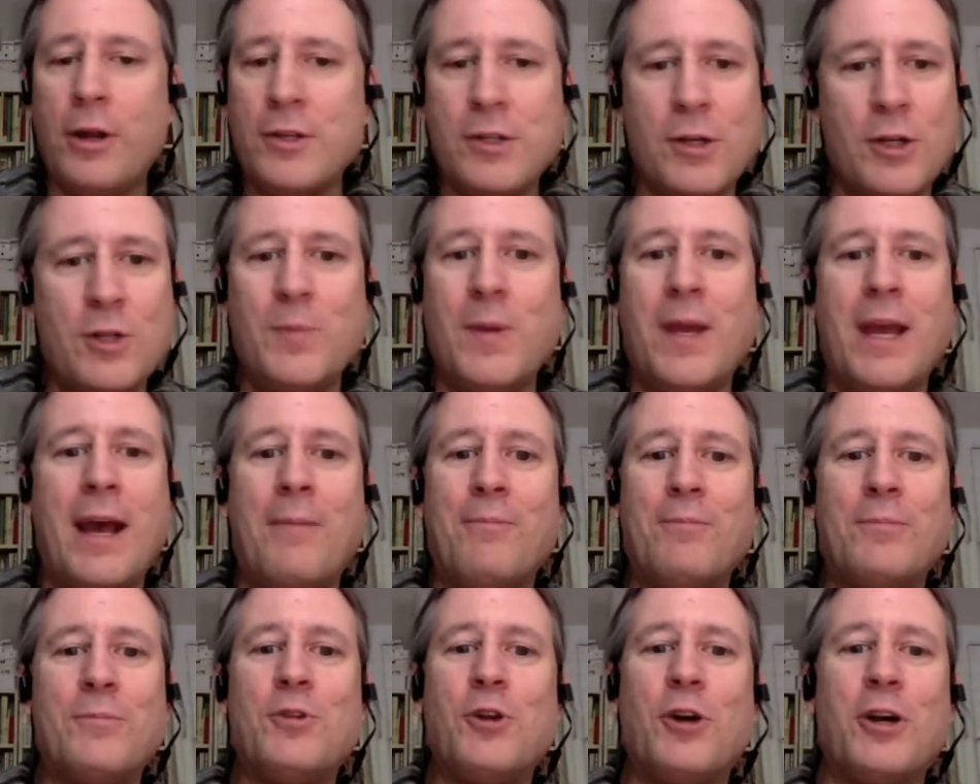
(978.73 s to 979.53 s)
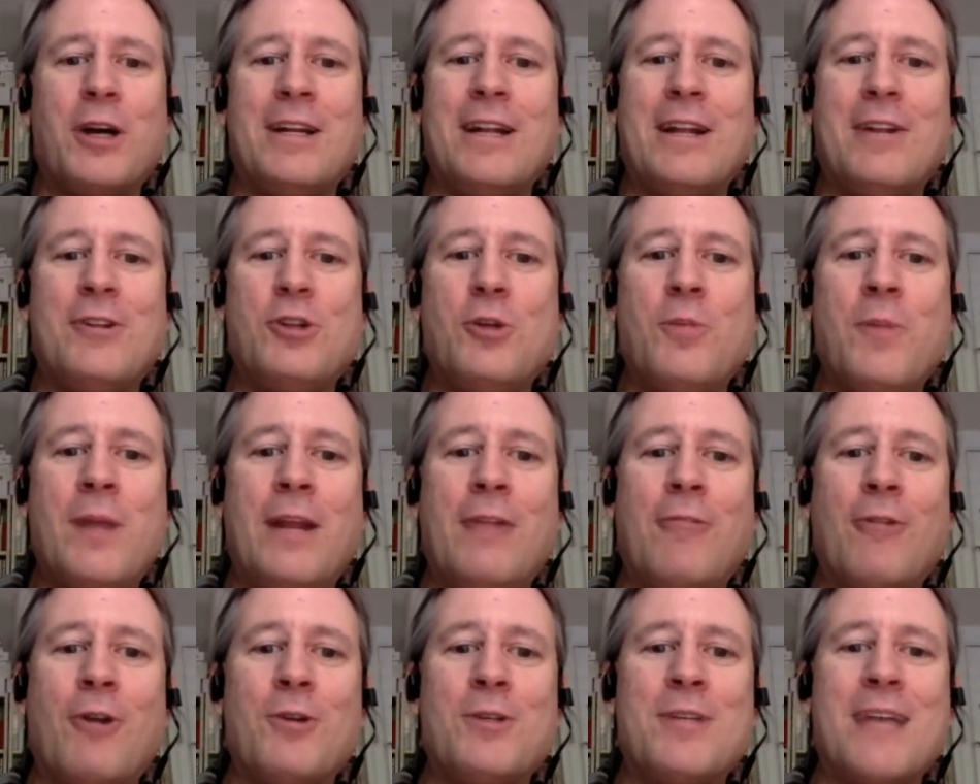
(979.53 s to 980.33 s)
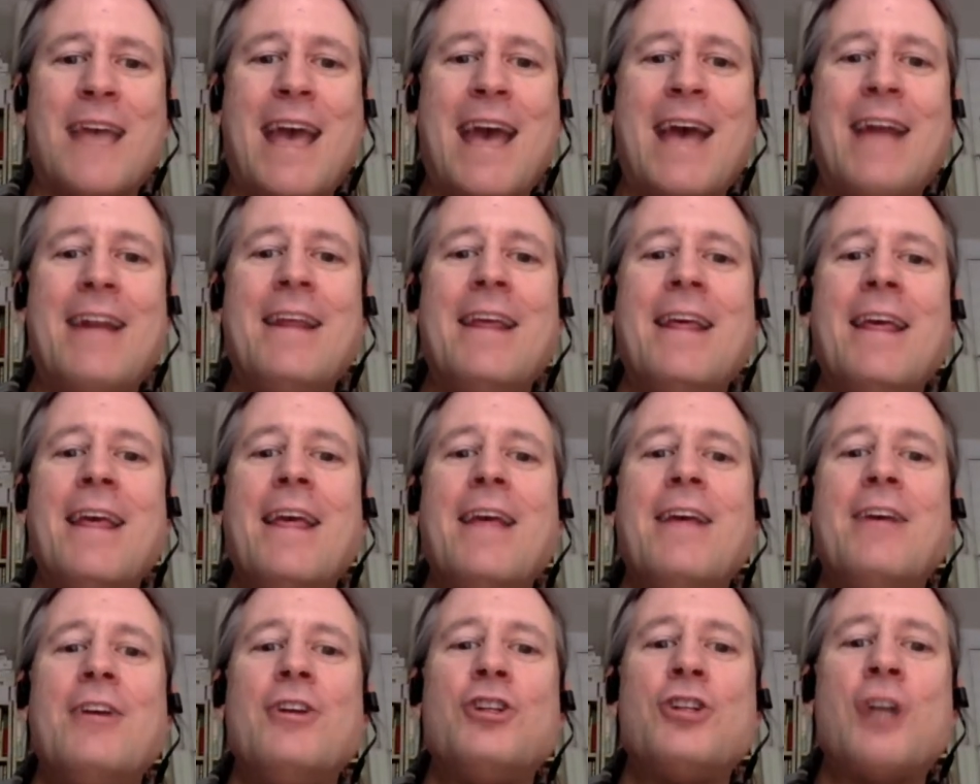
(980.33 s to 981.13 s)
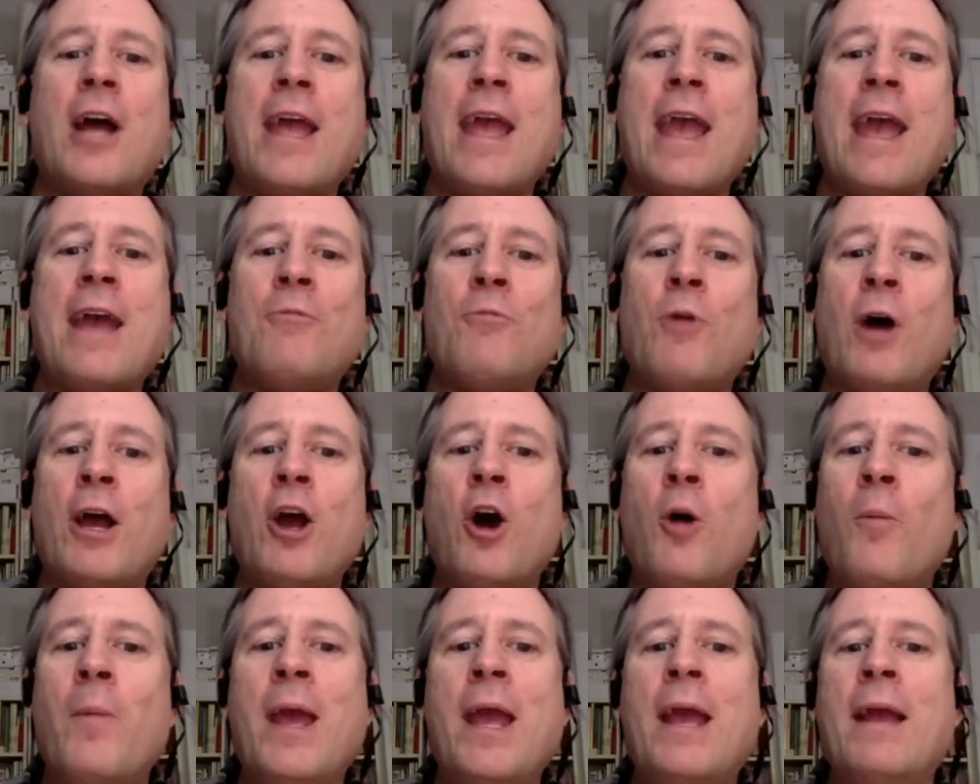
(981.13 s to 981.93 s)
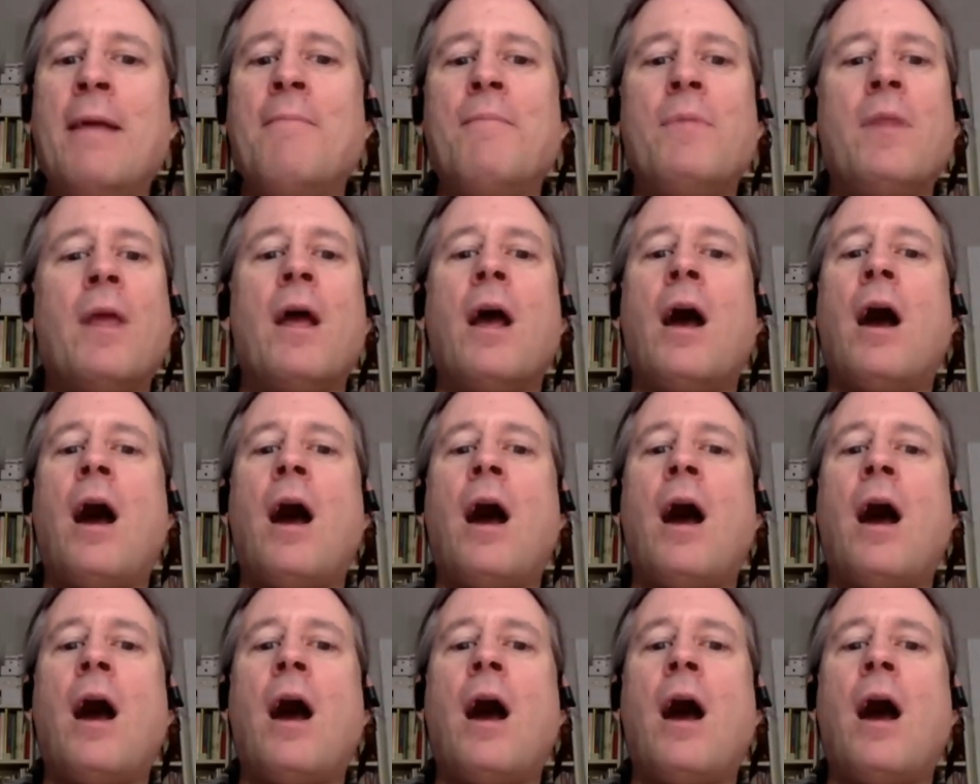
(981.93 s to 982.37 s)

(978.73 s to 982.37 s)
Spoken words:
excuse me, I'm looking at too many rows ahead, Cheyenne, Wyoming.